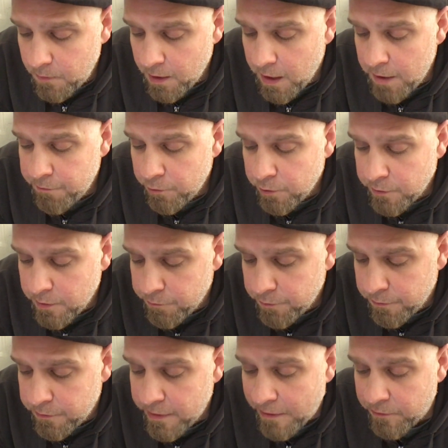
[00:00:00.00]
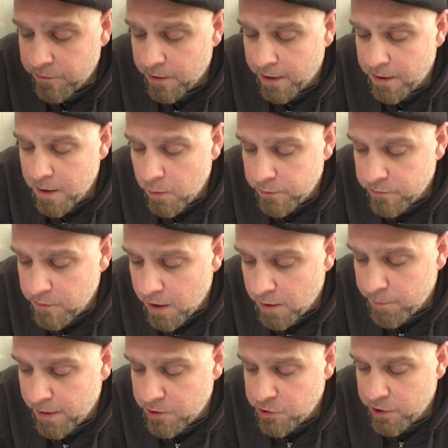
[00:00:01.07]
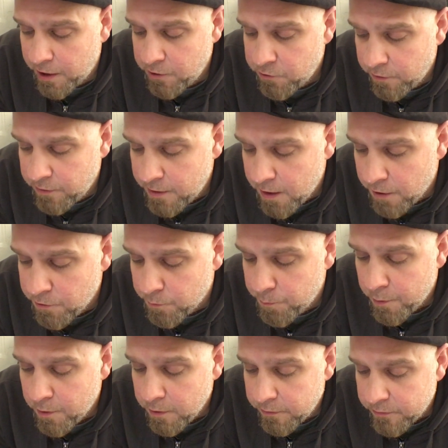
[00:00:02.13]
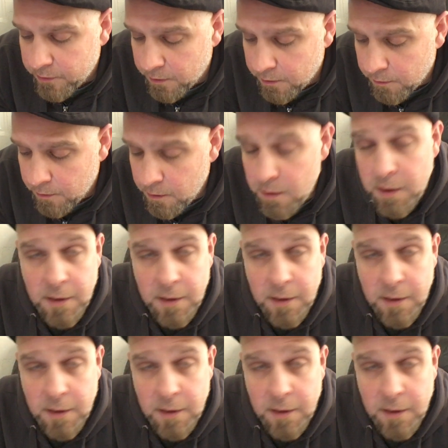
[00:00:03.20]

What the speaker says: I've heard different things, and I know it's not about changing the other person.